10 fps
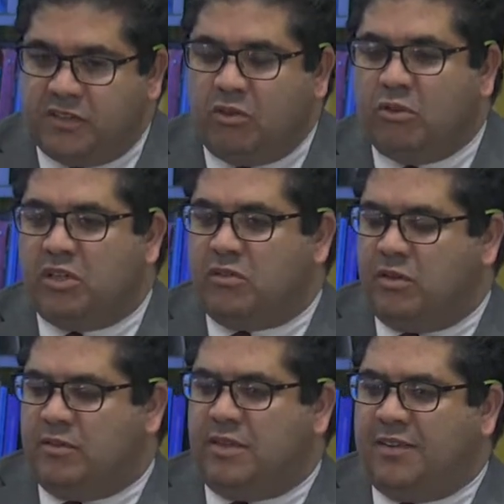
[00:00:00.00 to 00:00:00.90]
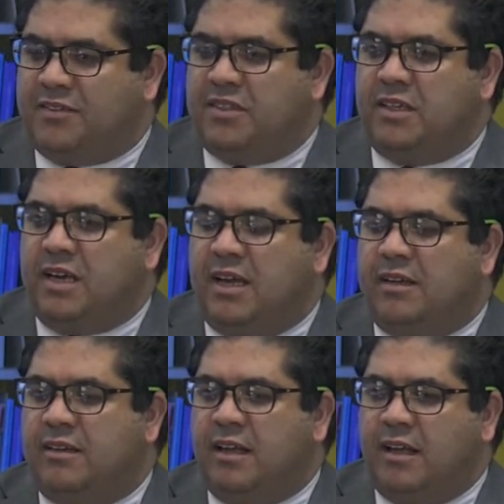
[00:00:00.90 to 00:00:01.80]
So we are testing
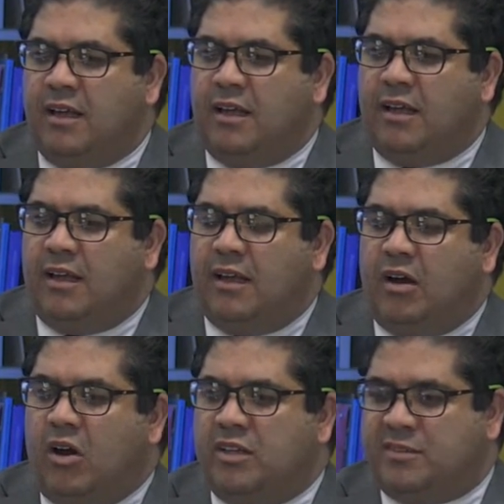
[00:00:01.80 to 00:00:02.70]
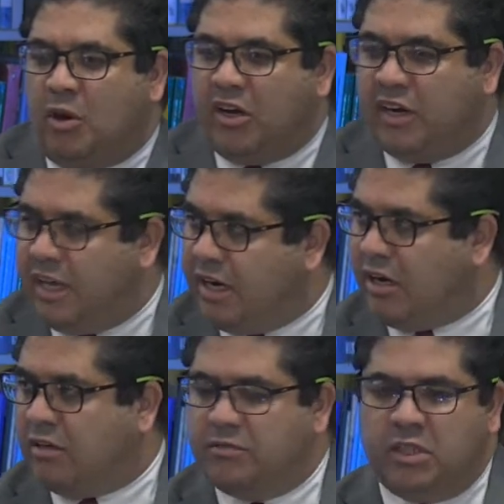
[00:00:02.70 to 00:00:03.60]
and on smaller
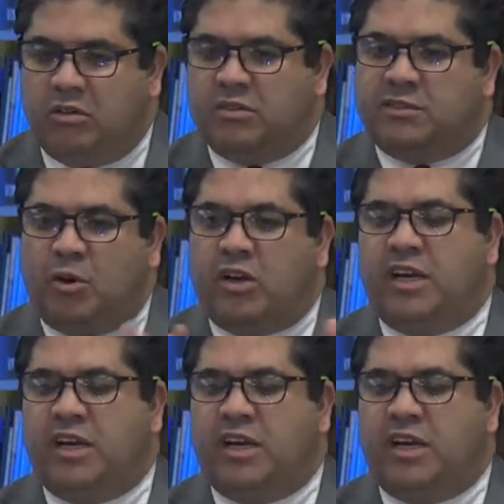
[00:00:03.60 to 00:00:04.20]
area, smaller